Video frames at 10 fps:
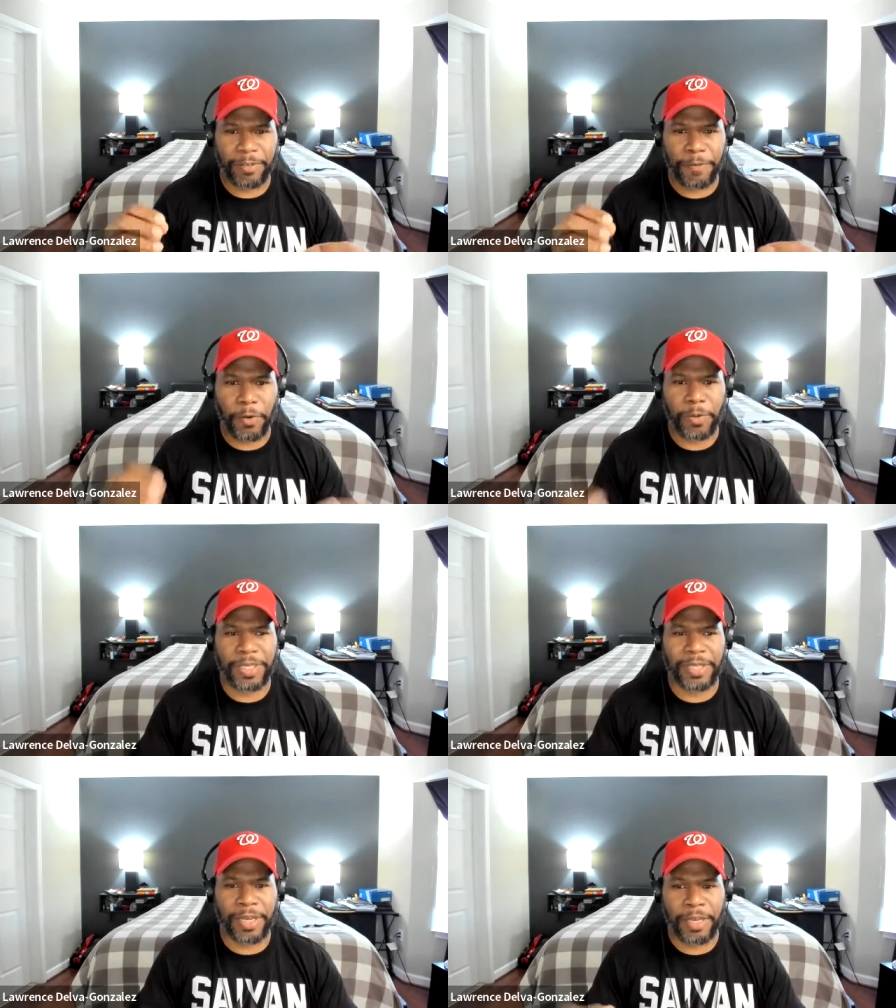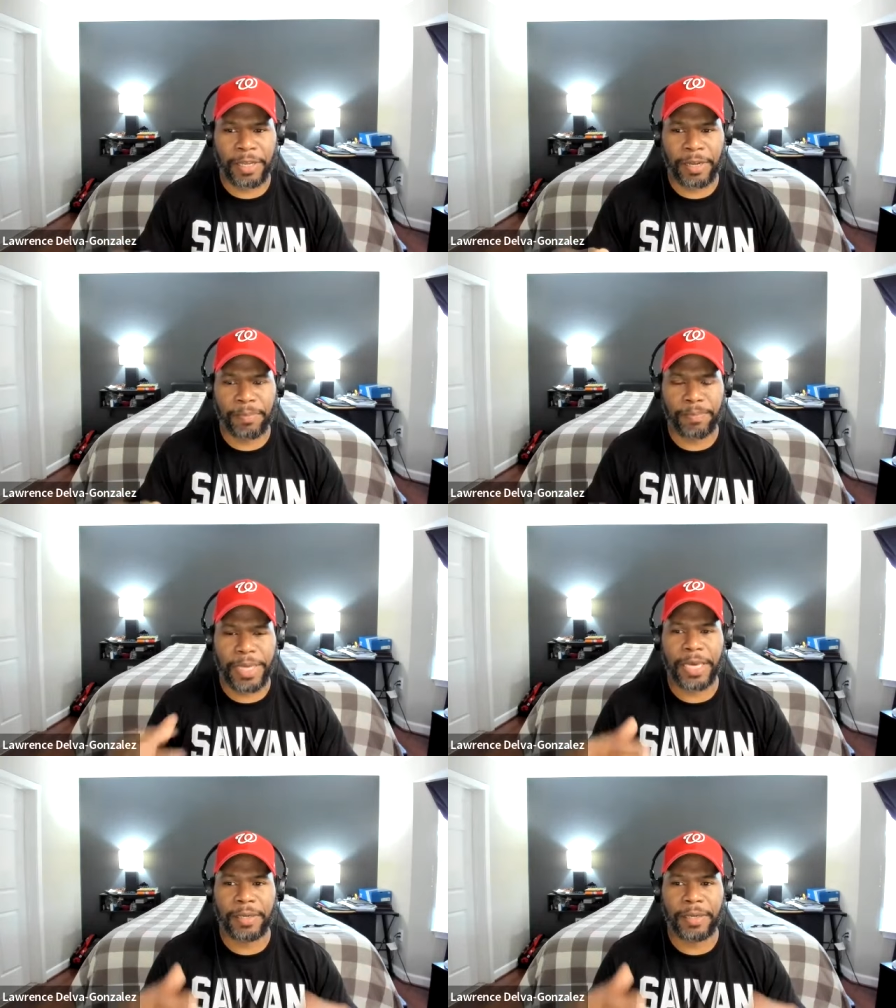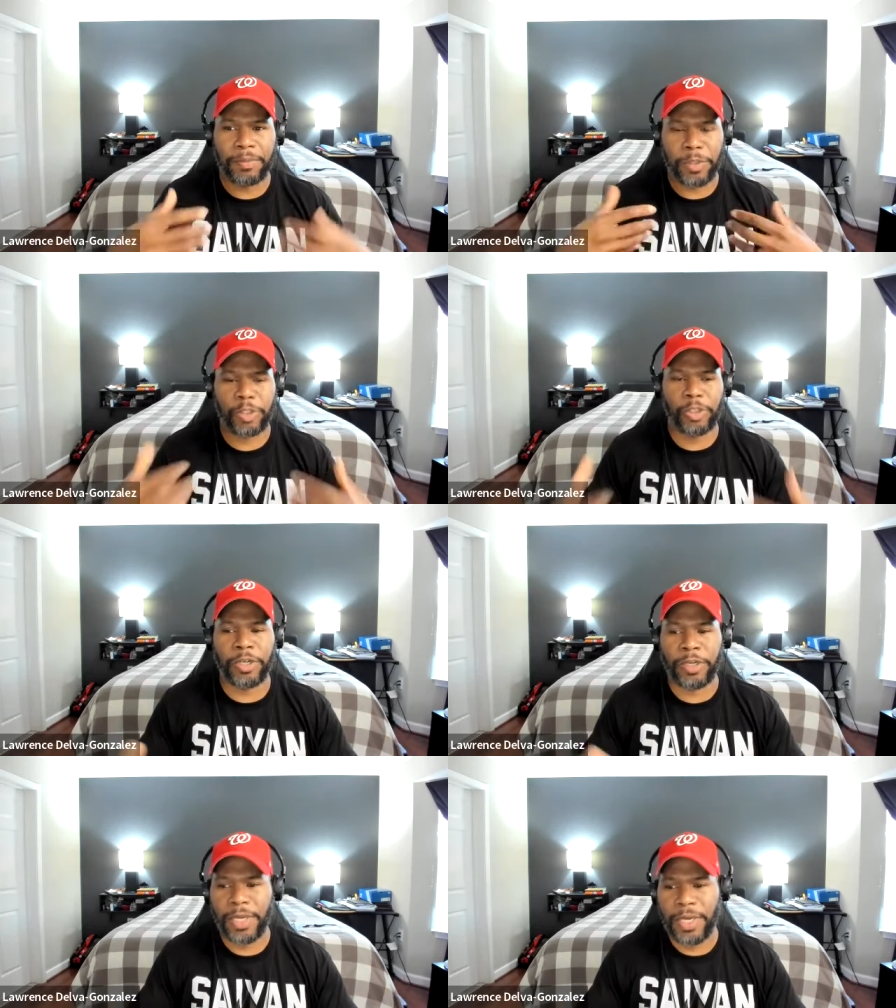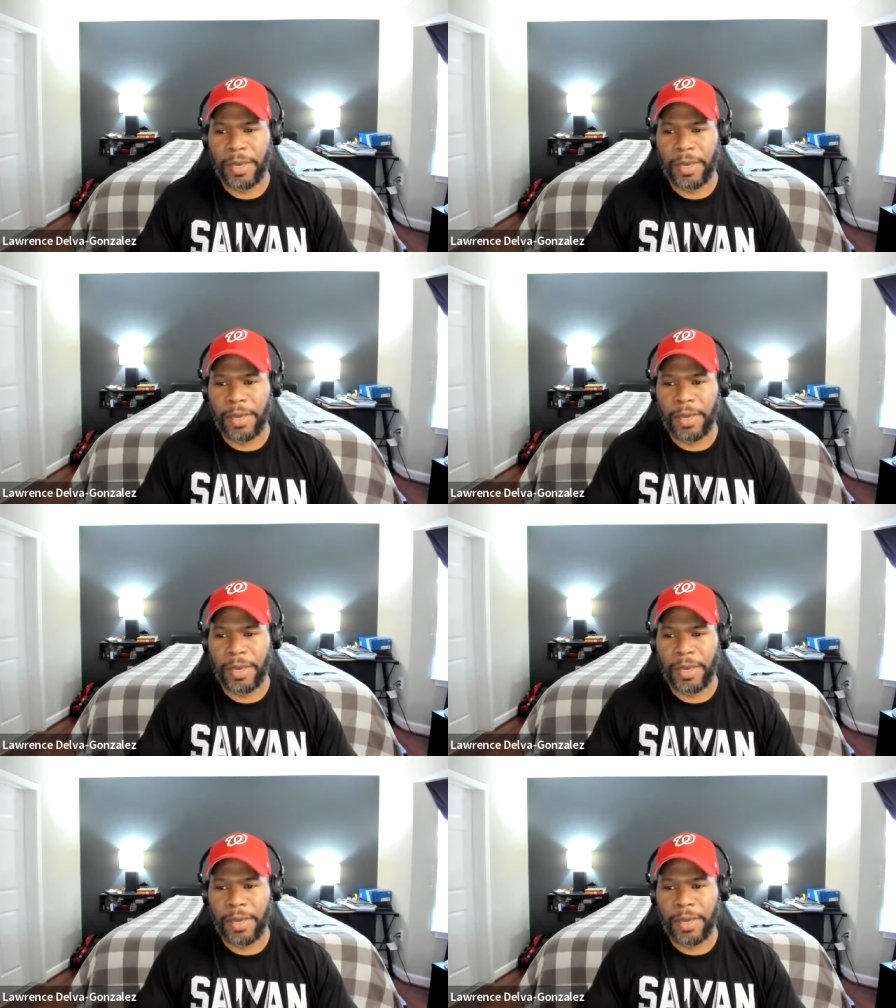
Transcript: focus uh, on being mature,